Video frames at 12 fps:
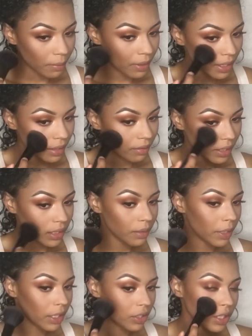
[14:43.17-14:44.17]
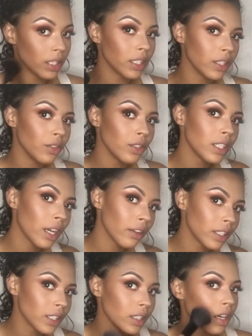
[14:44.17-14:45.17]
apply it right to my cheeks, and you see how
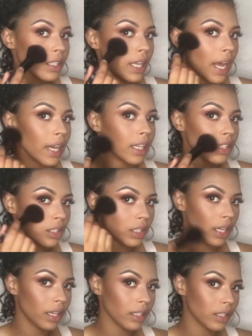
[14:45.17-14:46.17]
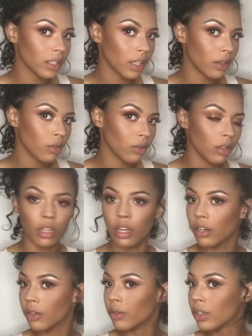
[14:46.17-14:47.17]
it starts adding just like a subtle
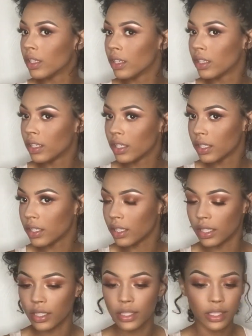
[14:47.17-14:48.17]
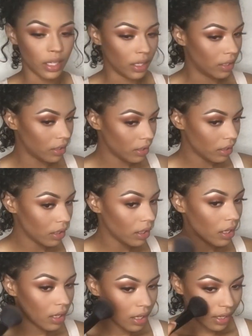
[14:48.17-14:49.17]
glow to the skin.
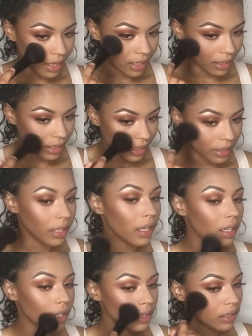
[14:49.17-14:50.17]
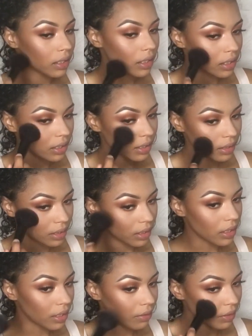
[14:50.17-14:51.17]
I like that
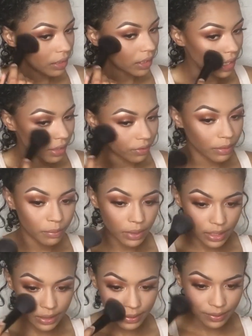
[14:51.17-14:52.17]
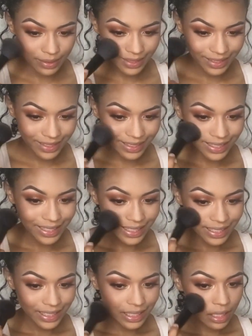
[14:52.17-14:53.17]
because I really haven't been
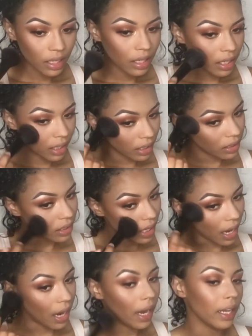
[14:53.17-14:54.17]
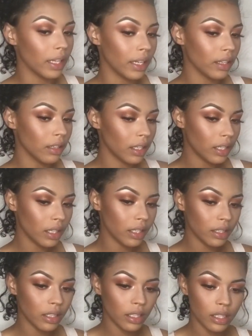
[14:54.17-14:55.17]
into highlighter
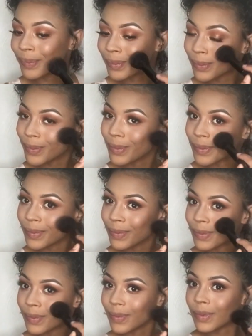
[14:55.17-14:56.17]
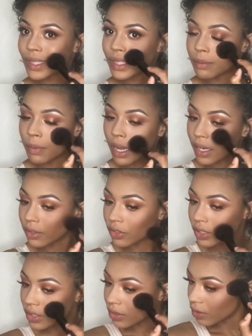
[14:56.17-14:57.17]
lately. Smile
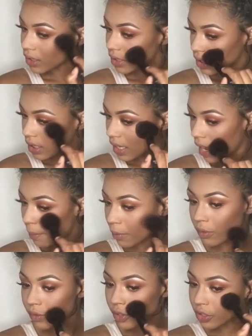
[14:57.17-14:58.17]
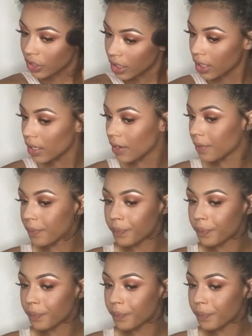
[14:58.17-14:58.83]
just so you can see the apple of your cheek.